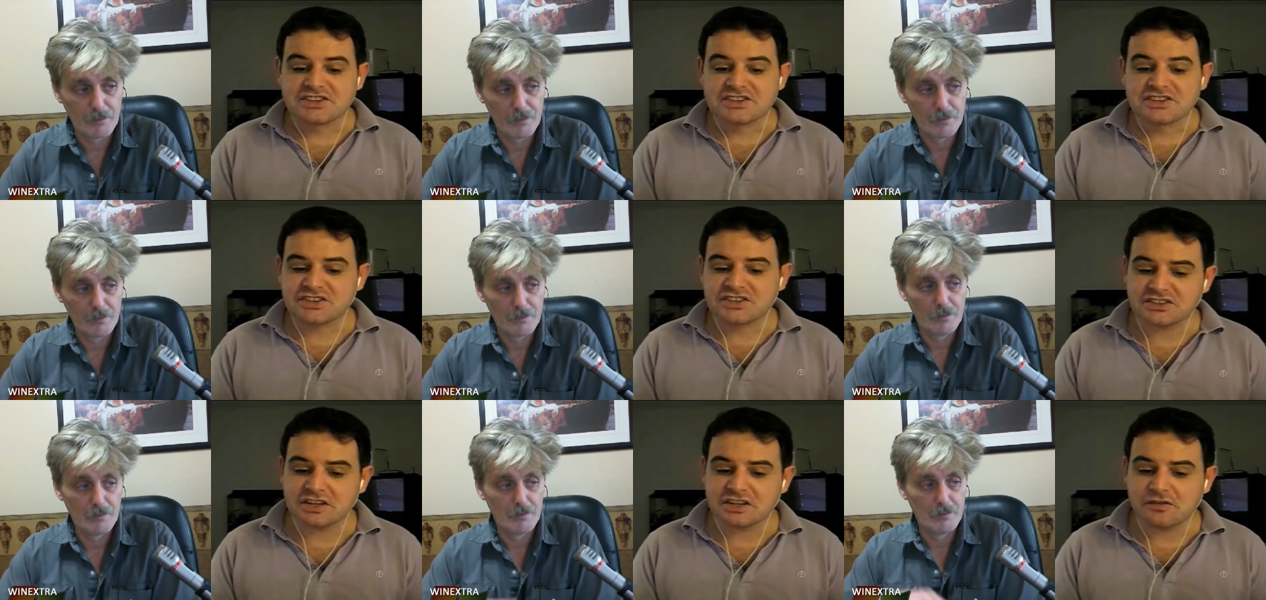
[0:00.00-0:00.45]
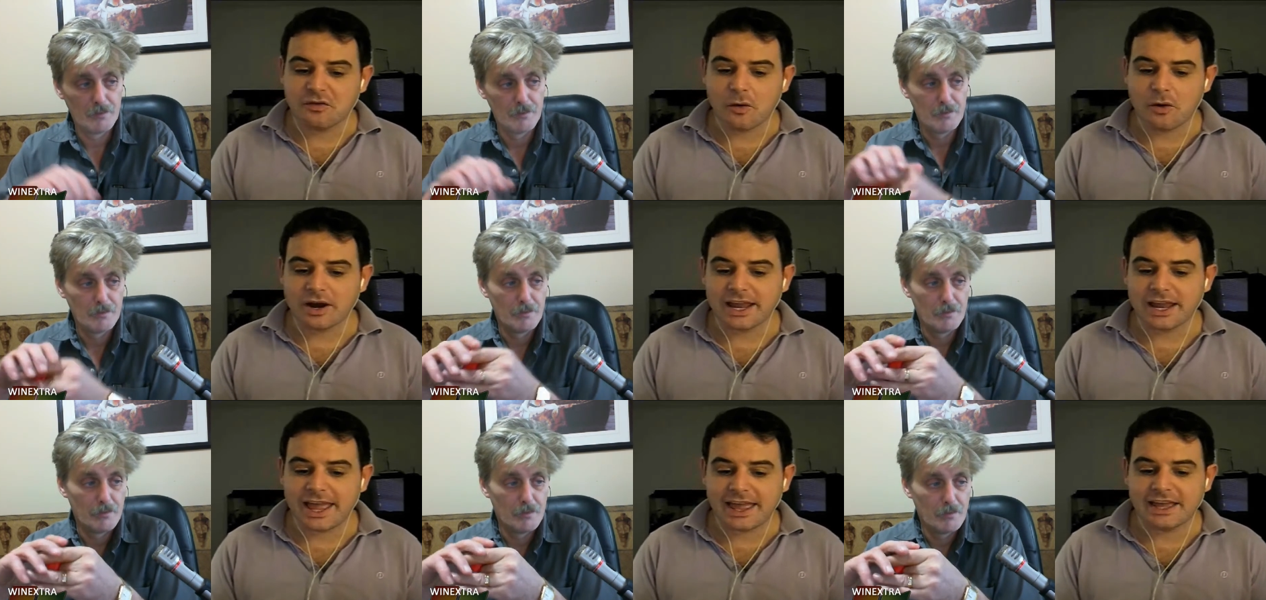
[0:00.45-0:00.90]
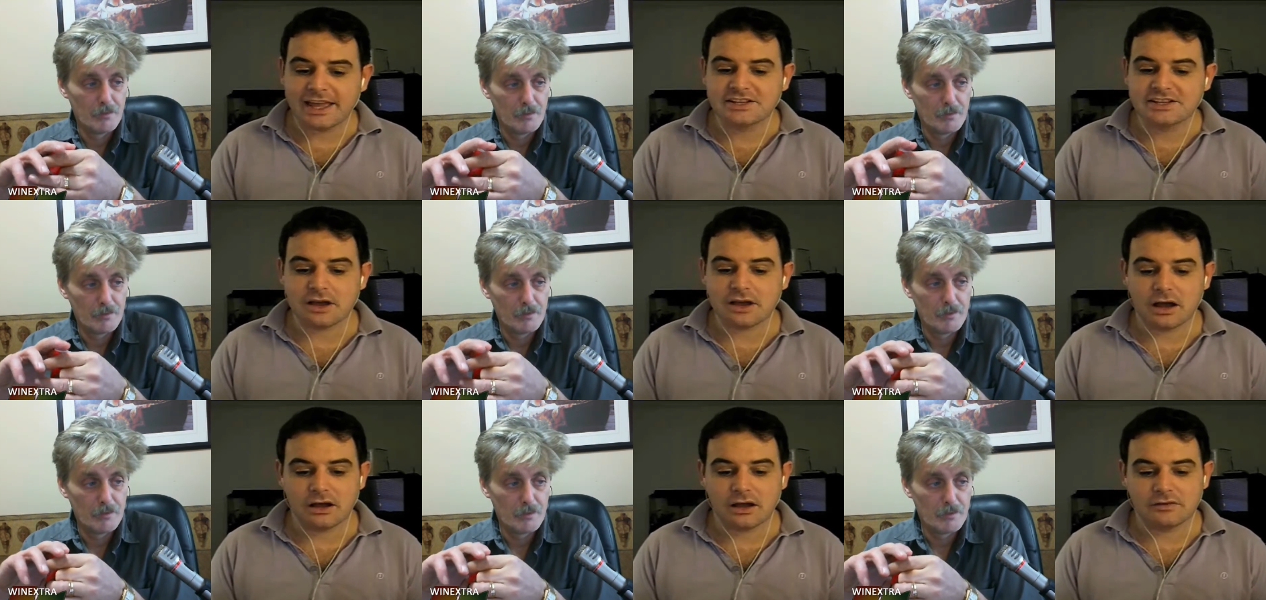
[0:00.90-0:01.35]
Speaker 1: sixty-four
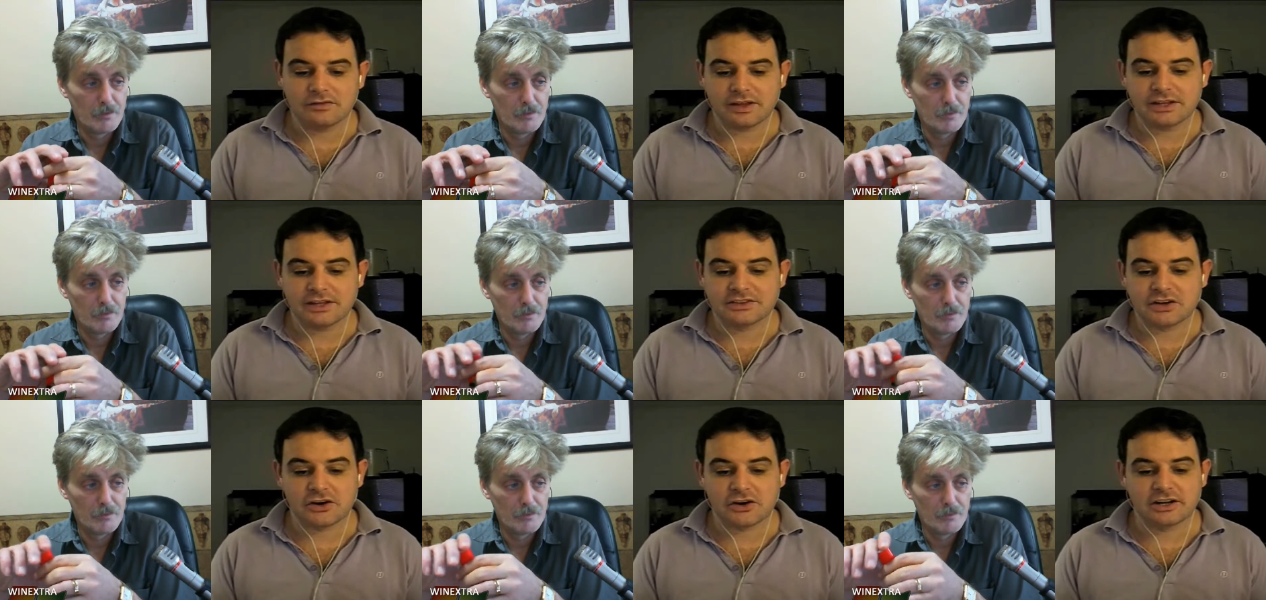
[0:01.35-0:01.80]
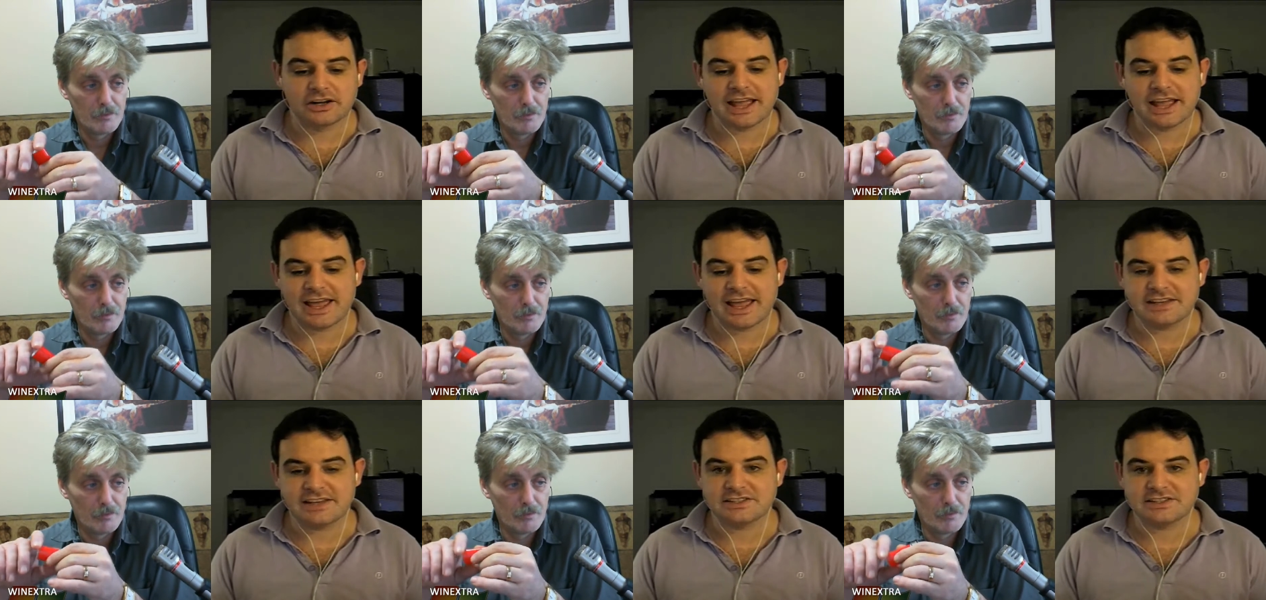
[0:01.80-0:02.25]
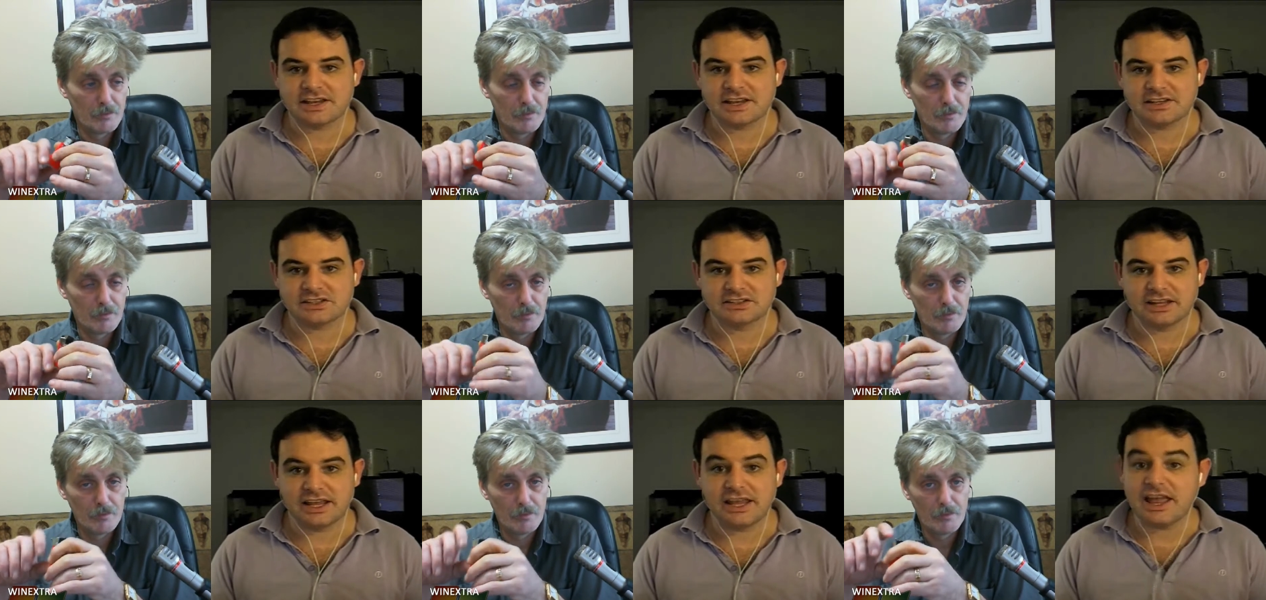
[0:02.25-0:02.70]
gigs of internal S
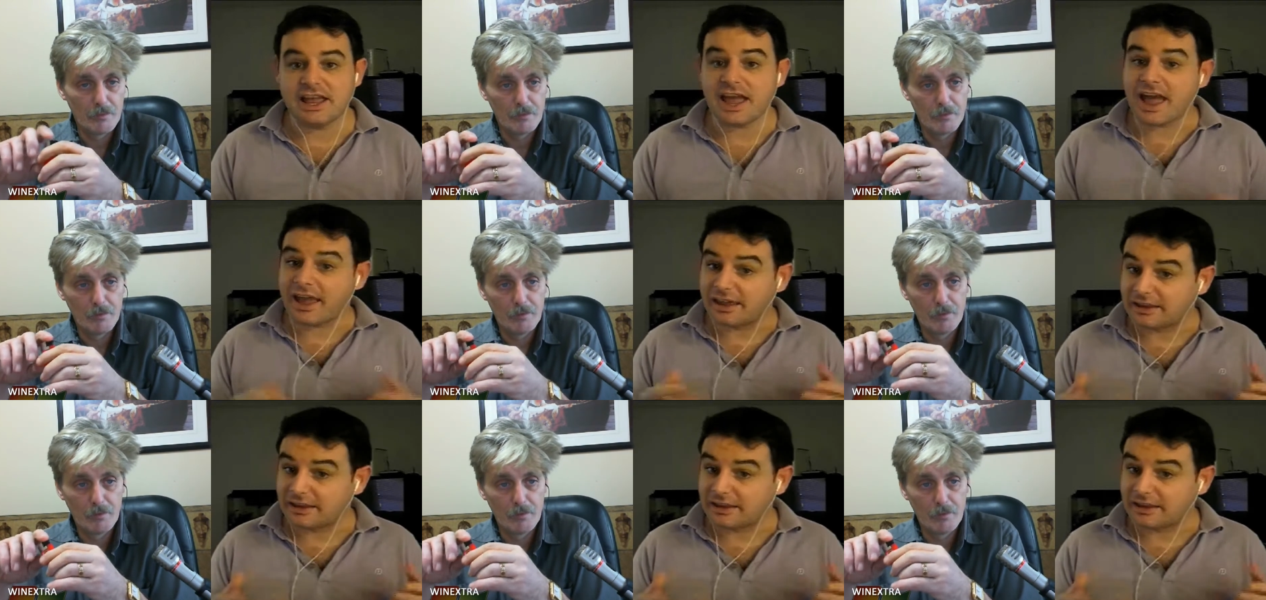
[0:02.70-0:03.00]
S D.